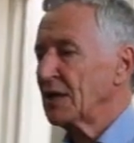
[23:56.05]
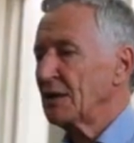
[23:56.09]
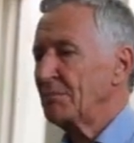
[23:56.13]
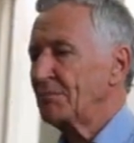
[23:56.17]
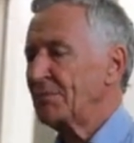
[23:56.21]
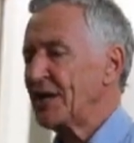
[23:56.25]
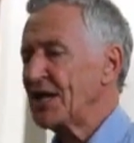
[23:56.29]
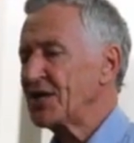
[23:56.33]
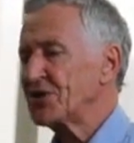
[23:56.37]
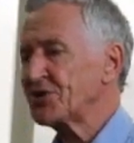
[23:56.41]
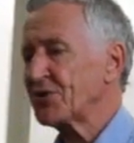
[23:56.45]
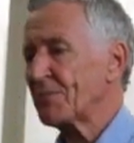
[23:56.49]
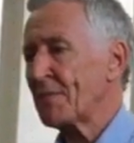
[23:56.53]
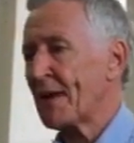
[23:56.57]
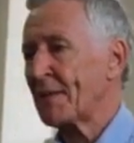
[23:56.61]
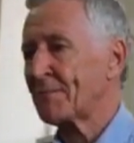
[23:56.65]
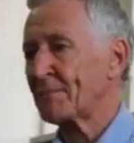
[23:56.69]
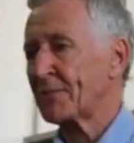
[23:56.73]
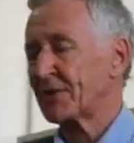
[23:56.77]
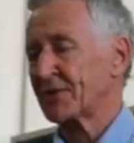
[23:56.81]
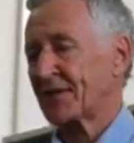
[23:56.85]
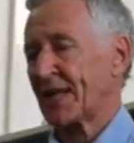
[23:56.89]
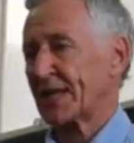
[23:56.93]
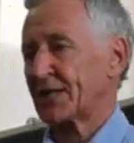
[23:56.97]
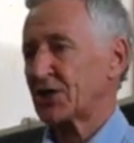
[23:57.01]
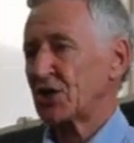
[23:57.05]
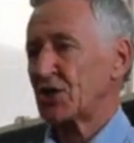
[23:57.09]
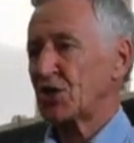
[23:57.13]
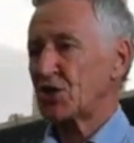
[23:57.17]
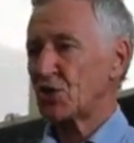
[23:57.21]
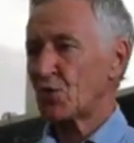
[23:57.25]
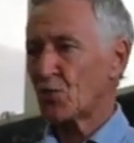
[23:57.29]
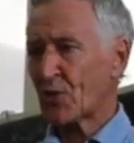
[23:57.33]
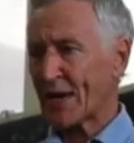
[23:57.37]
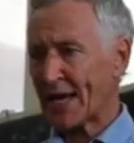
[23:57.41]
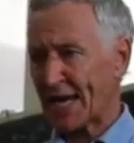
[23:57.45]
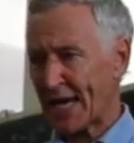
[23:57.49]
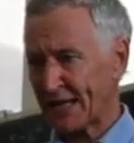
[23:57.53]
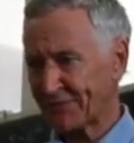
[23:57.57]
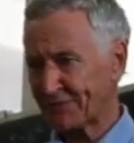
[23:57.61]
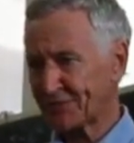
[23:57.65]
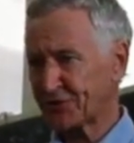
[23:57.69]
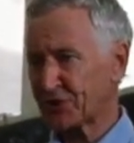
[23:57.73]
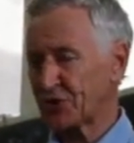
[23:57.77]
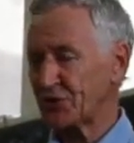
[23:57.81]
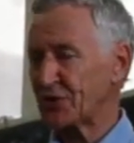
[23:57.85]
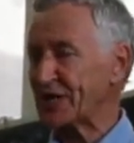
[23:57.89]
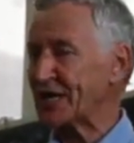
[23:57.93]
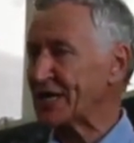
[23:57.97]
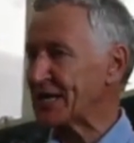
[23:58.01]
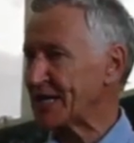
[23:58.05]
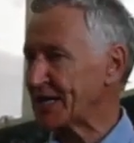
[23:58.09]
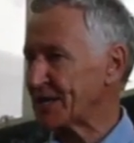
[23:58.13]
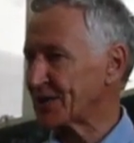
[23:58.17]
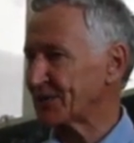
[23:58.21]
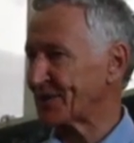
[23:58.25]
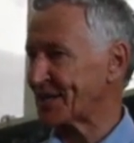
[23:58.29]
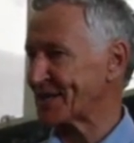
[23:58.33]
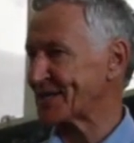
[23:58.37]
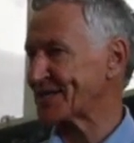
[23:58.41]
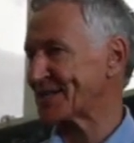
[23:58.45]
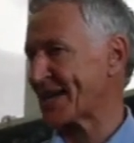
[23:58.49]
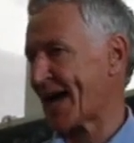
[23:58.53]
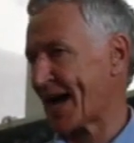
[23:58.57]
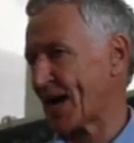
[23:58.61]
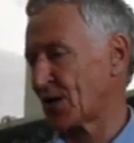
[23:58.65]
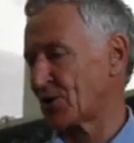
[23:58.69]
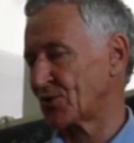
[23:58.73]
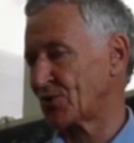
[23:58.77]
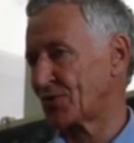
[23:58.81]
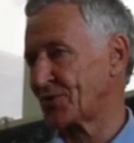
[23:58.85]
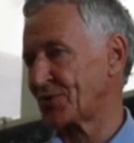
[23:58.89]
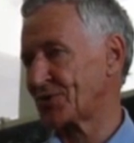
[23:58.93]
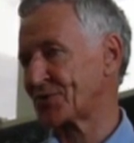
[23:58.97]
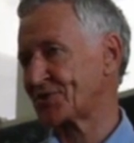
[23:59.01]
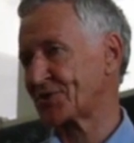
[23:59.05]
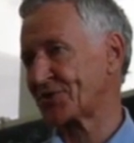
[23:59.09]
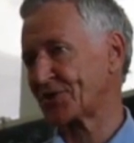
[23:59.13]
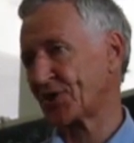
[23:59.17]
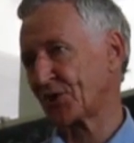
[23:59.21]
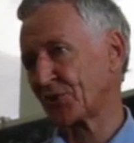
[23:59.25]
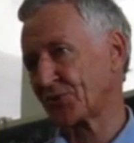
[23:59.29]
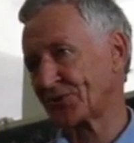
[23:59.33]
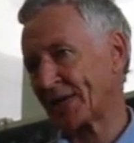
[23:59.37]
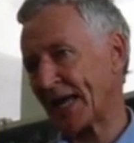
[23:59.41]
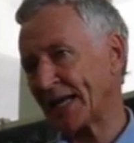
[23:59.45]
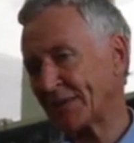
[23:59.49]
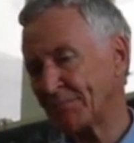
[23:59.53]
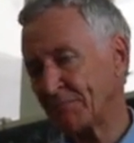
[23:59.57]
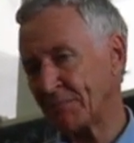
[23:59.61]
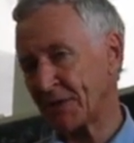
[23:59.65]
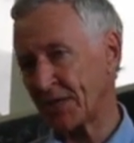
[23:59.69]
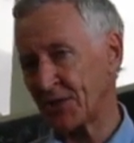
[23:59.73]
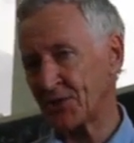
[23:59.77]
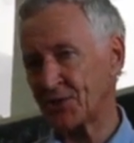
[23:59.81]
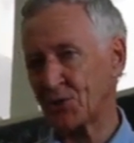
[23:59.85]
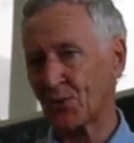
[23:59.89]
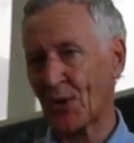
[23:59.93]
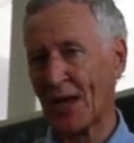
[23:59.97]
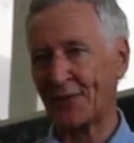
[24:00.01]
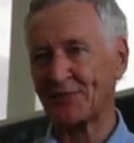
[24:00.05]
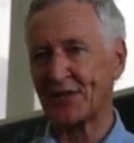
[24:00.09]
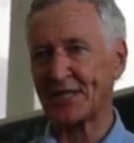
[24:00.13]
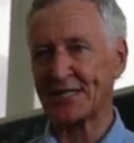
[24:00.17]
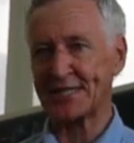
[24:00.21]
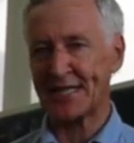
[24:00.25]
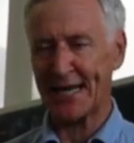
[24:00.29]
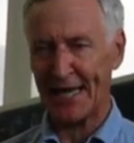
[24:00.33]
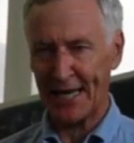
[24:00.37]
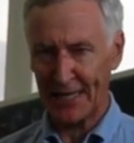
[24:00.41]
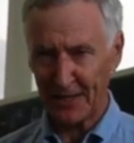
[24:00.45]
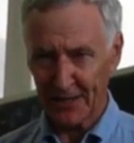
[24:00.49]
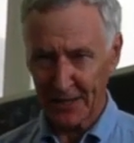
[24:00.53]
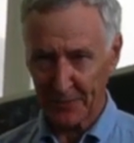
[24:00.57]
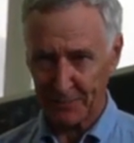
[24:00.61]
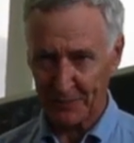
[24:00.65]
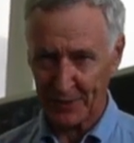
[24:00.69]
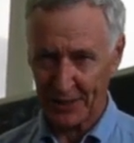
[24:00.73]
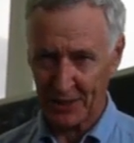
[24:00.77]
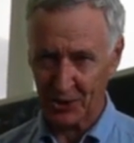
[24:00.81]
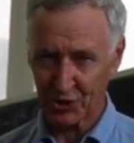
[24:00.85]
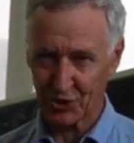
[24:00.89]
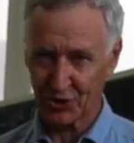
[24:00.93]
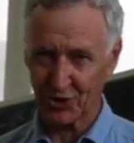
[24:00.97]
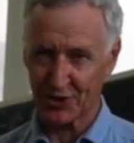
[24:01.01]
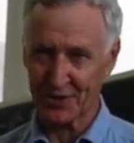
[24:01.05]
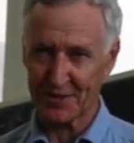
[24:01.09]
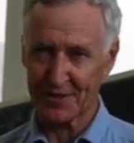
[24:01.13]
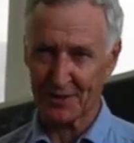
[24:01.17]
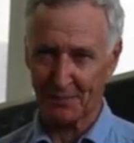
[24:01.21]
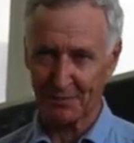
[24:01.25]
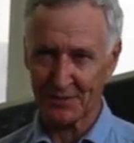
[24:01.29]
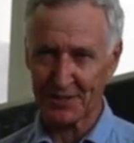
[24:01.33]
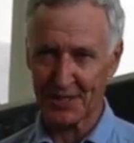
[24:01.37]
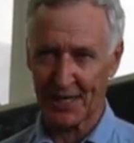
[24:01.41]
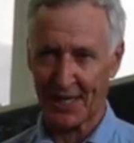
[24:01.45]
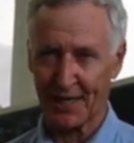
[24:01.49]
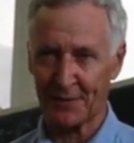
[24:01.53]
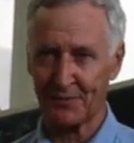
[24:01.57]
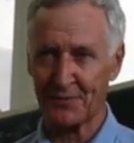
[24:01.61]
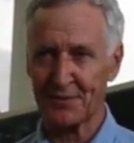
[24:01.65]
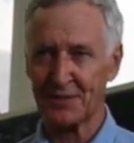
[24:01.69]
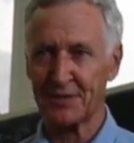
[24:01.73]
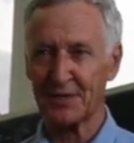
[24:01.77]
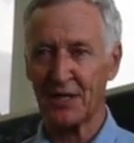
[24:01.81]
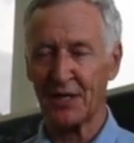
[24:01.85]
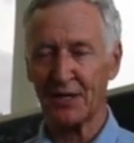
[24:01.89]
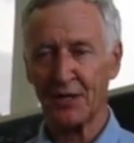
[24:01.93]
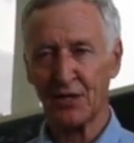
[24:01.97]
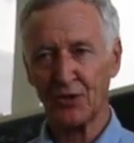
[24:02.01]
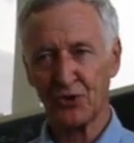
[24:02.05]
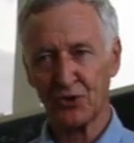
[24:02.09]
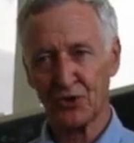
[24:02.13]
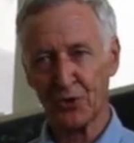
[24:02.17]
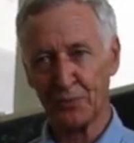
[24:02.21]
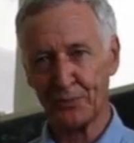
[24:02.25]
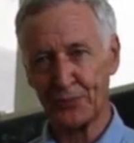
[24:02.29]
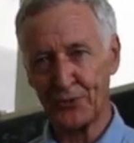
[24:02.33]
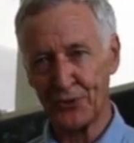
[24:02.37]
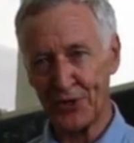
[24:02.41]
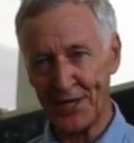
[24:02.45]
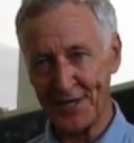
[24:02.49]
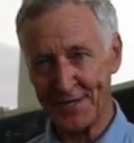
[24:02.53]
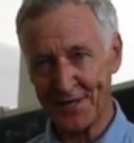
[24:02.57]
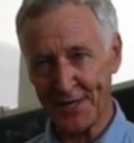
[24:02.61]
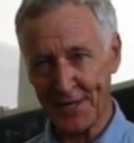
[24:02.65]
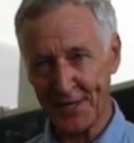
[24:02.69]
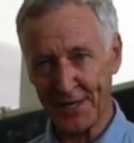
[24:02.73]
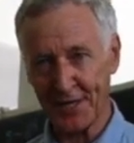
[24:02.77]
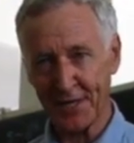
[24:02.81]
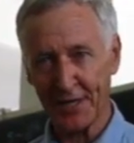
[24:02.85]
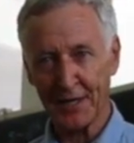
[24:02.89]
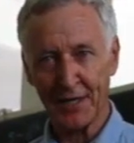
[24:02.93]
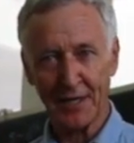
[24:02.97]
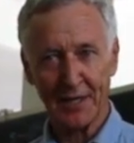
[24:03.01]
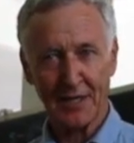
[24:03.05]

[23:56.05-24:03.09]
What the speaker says: Please remember that you have to hear the sounds. So that means you have to tell the patient sometimes to breathe in